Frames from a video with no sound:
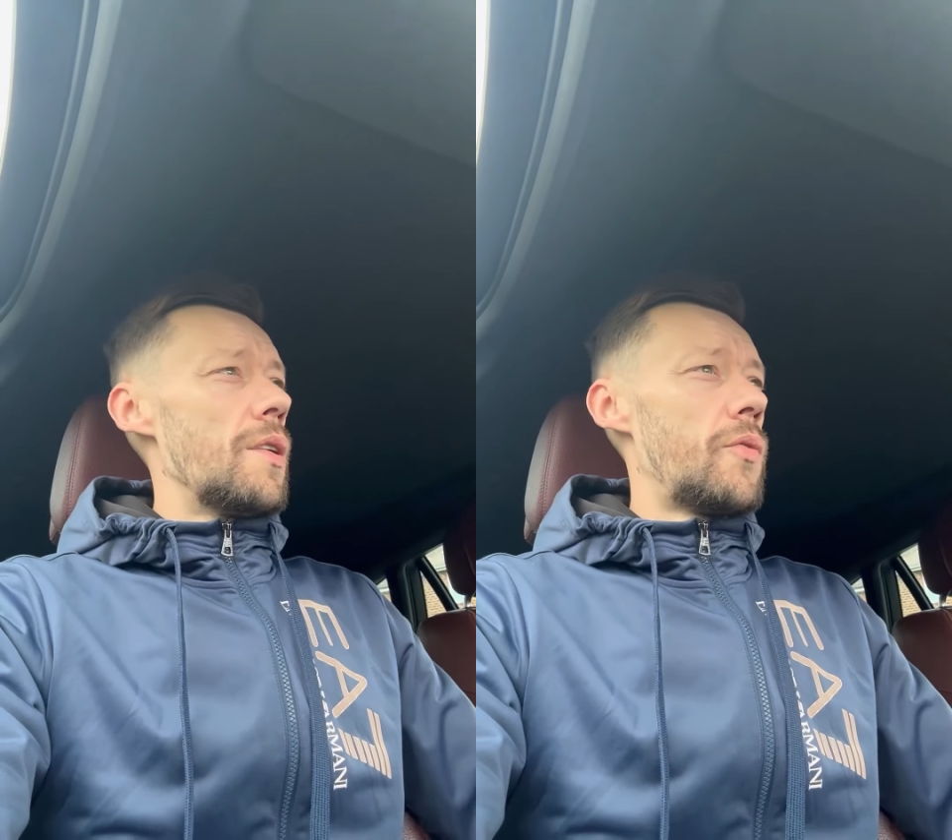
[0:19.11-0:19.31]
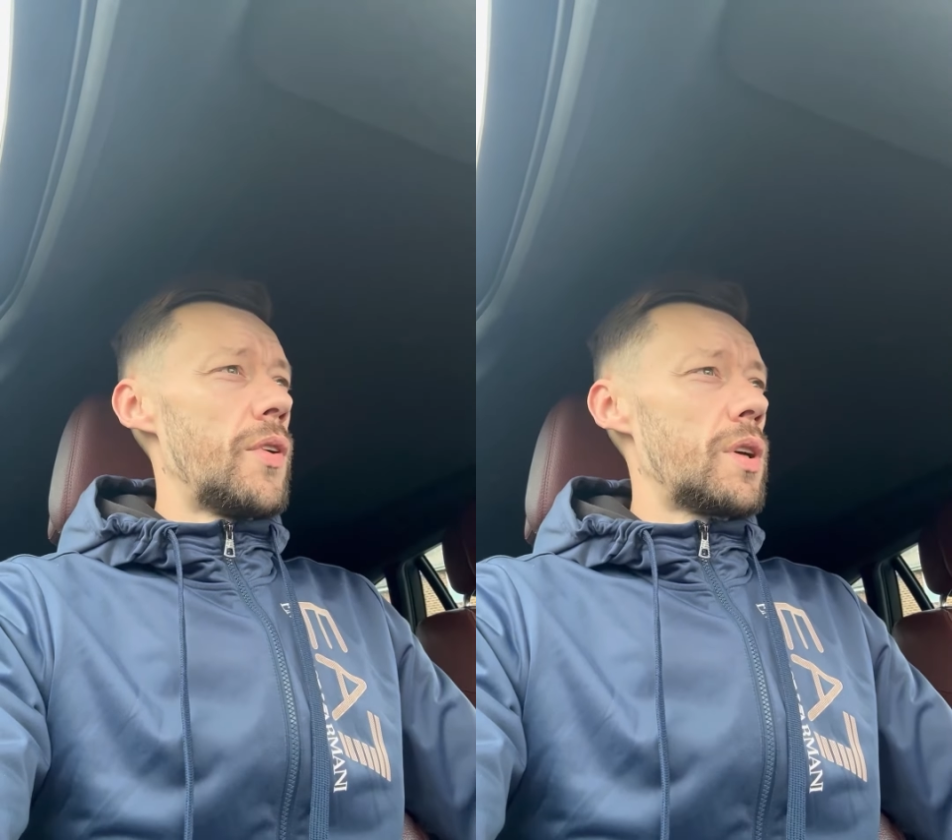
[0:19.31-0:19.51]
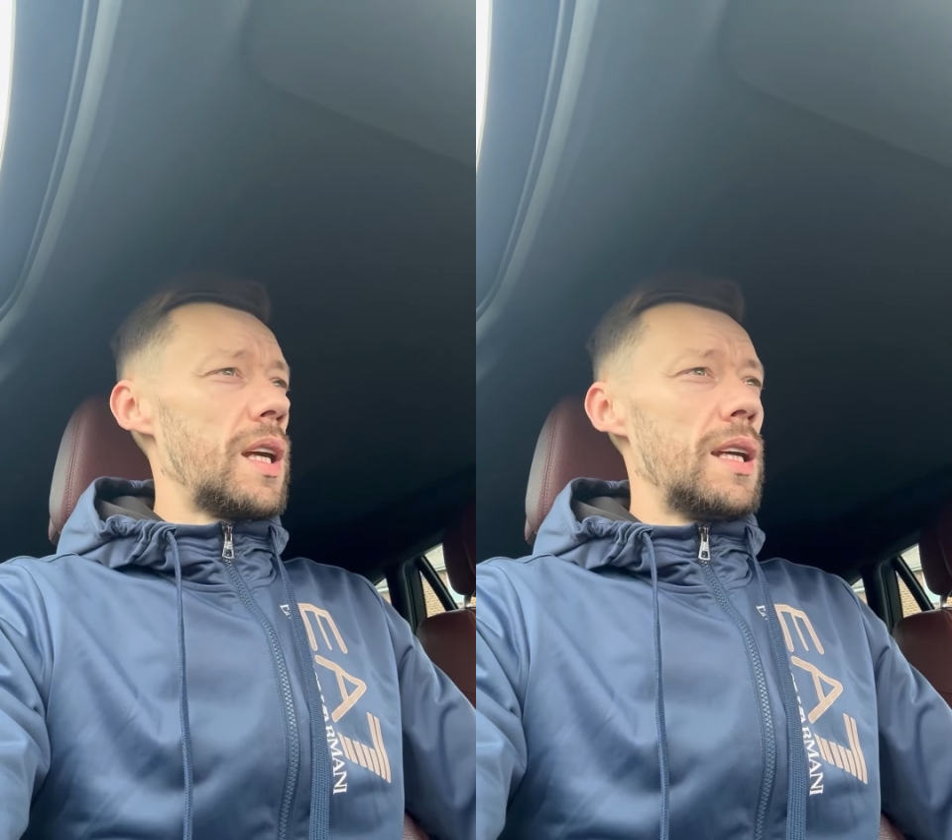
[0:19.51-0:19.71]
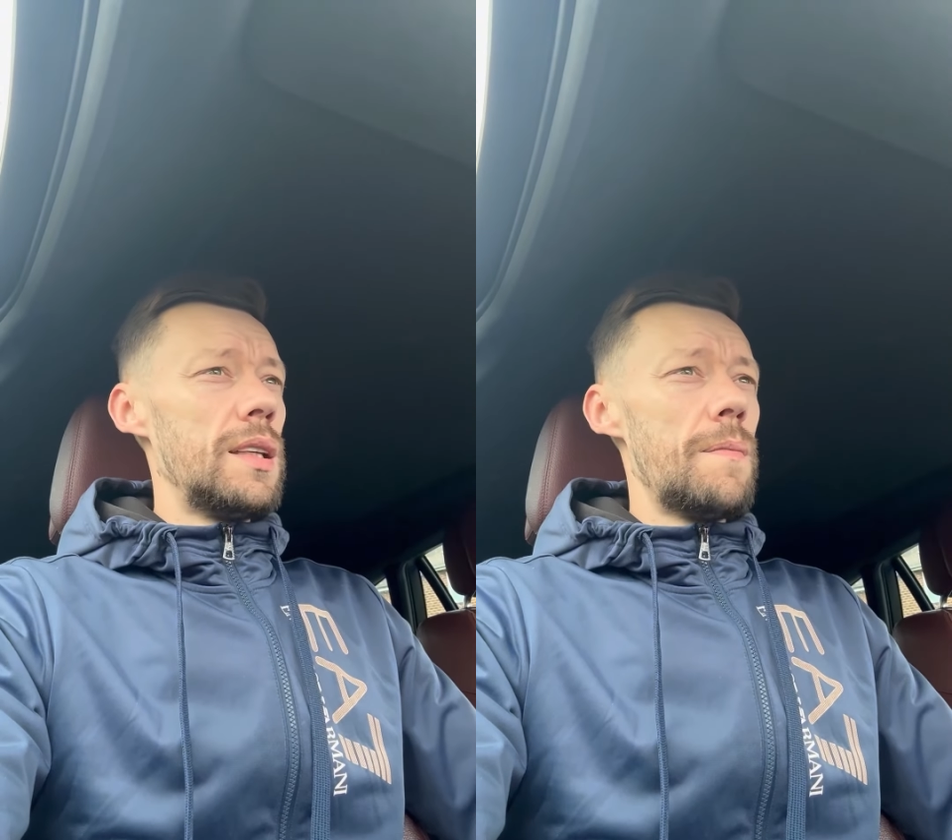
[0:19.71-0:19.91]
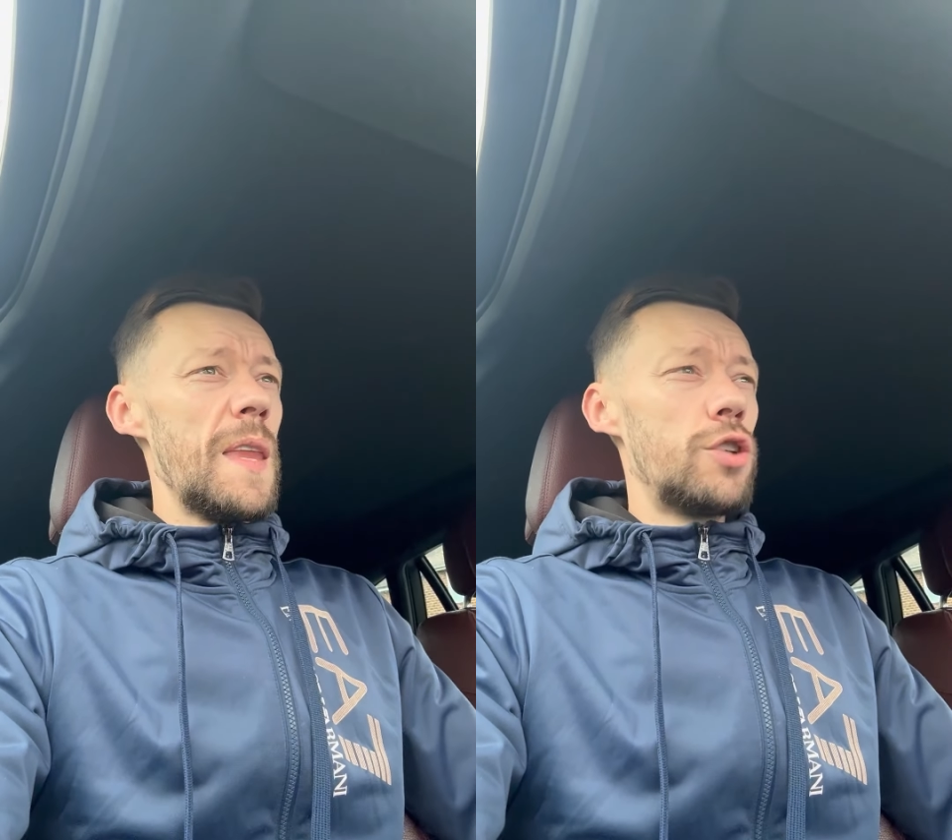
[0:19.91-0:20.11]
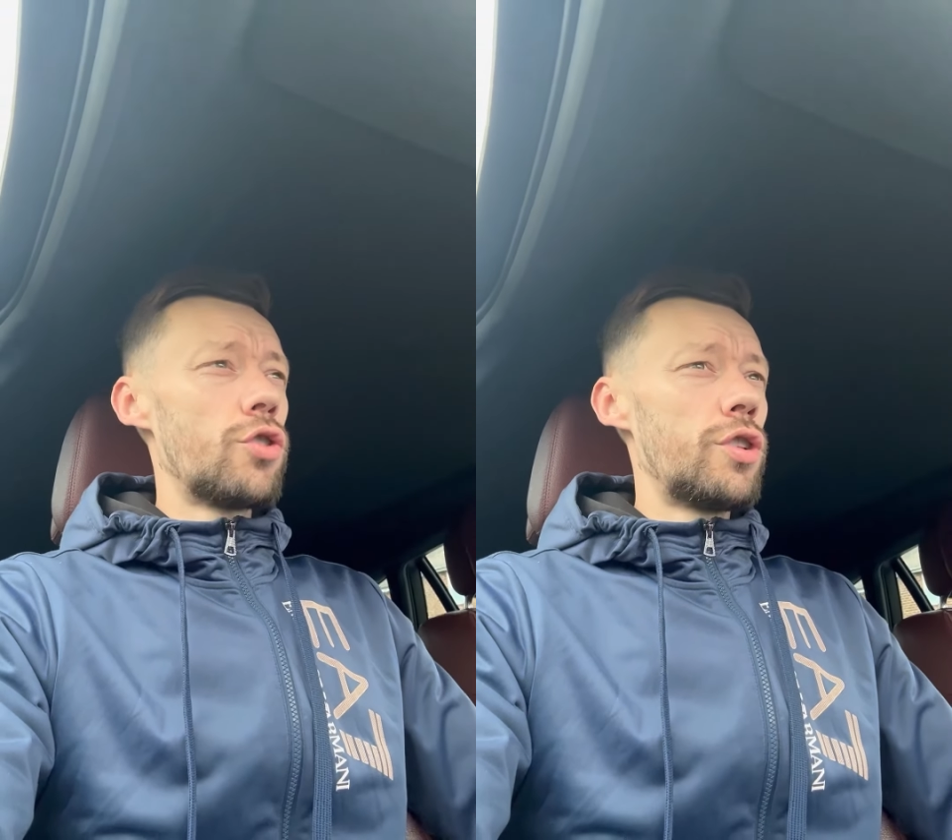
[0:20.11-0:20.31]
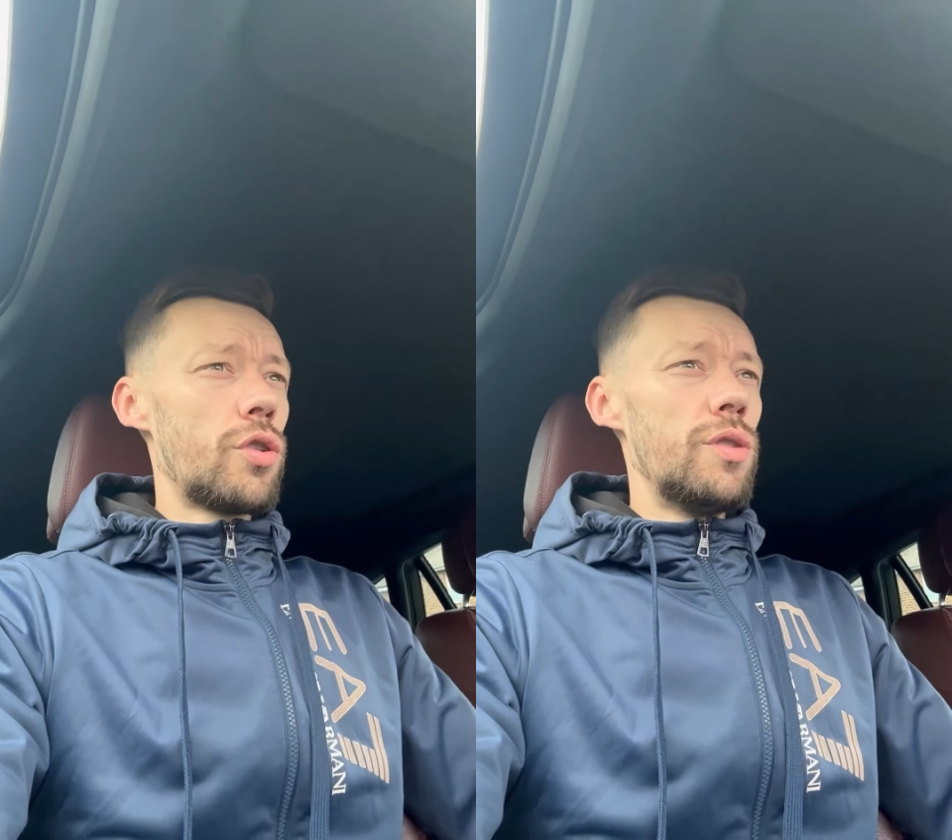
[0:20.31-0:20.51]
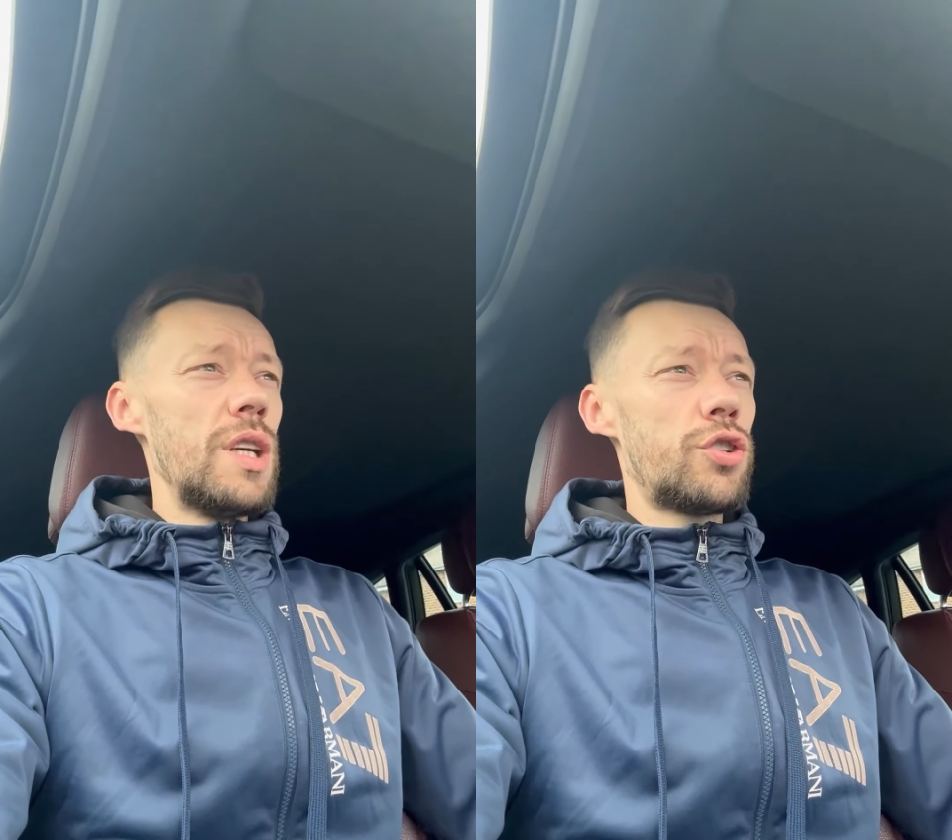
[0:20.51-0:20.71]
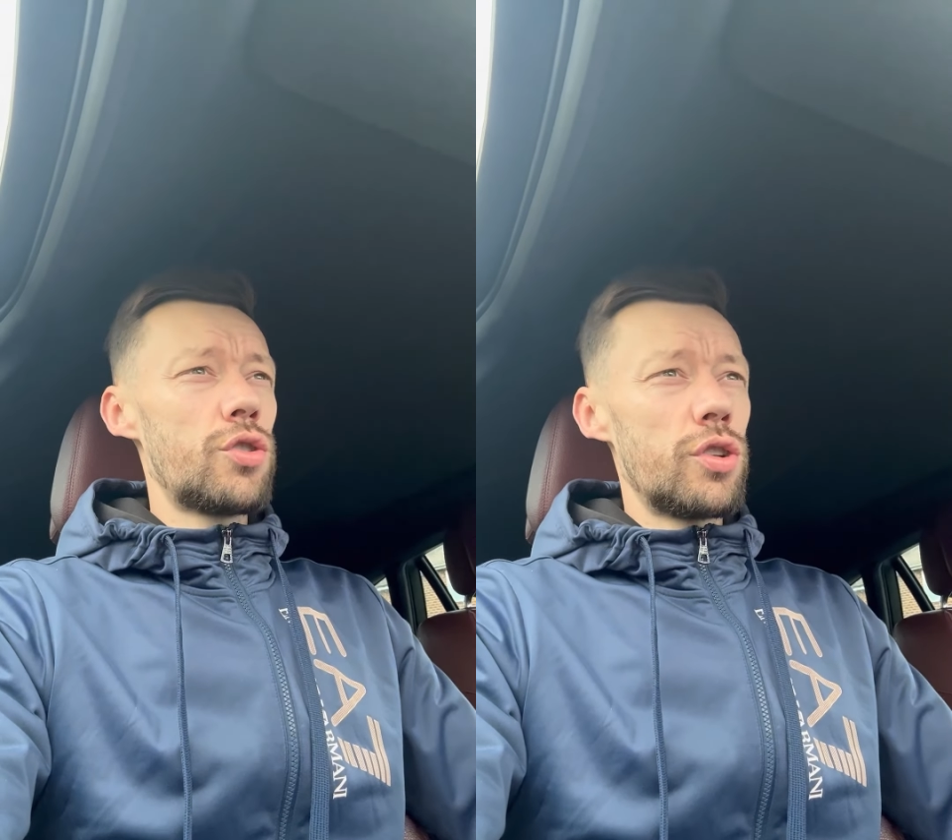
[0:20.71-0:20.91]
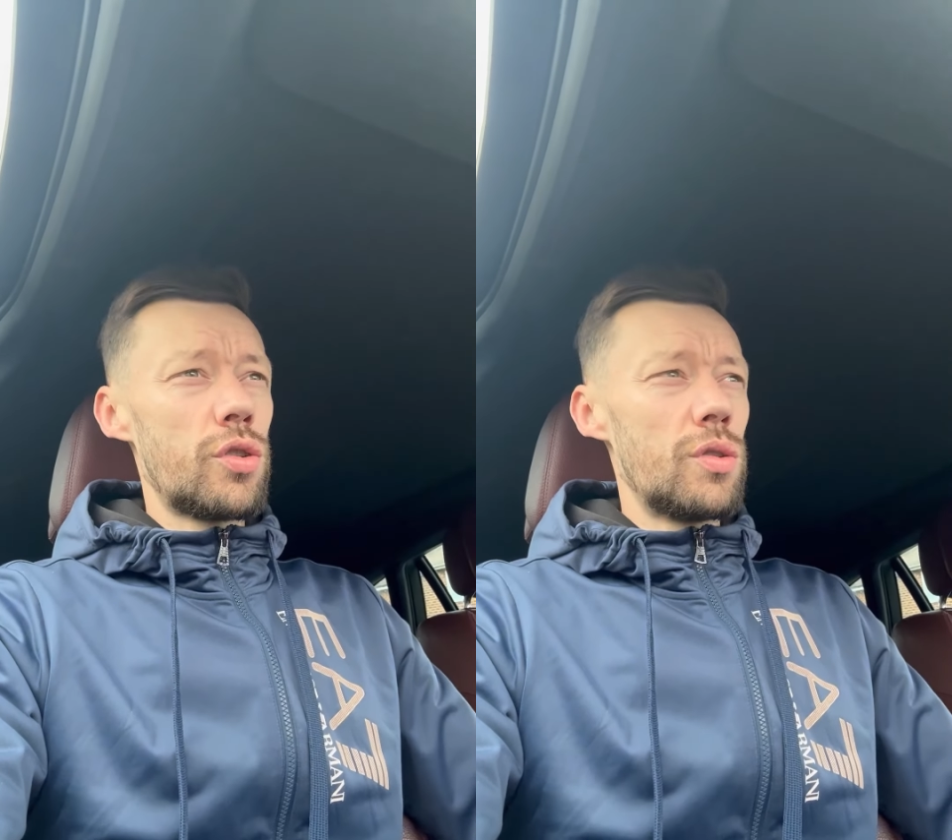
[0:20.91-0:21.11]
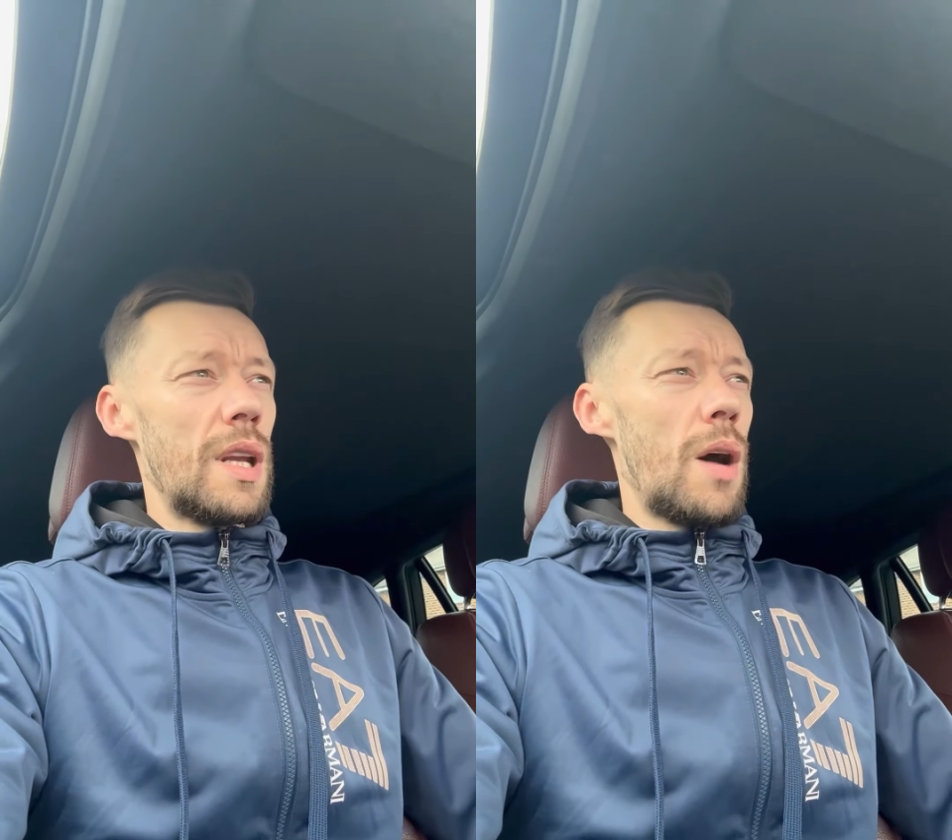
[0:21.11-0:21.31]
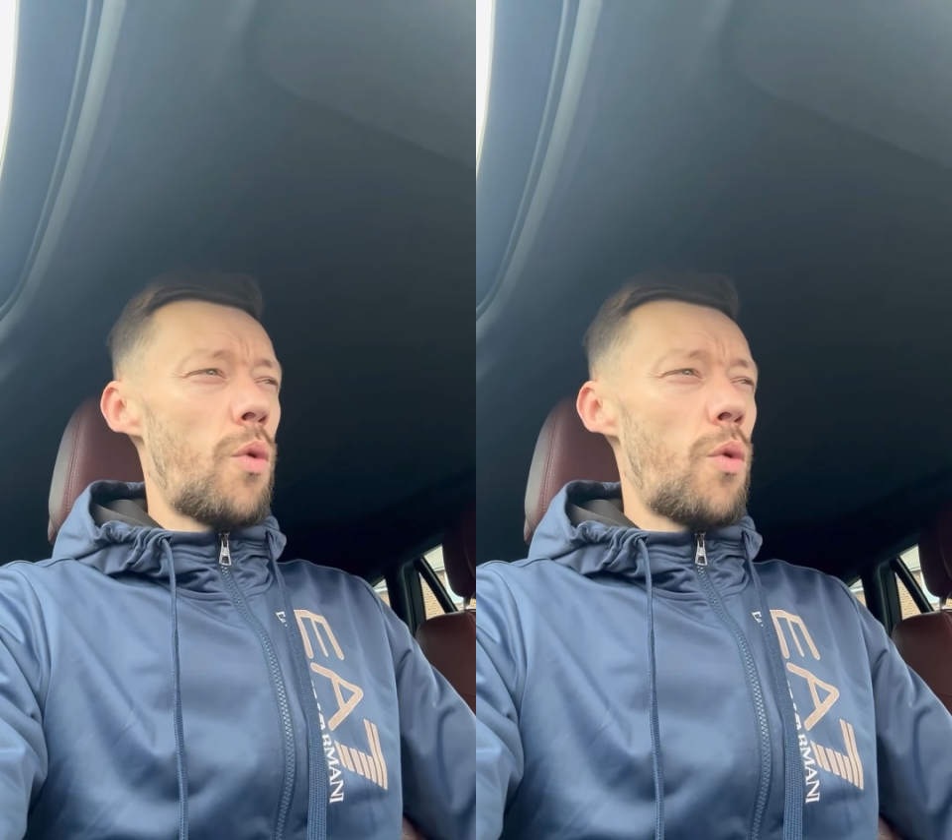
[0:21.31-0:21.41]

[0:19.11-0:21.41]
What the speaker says: Fucking, he should have done this, should have done that.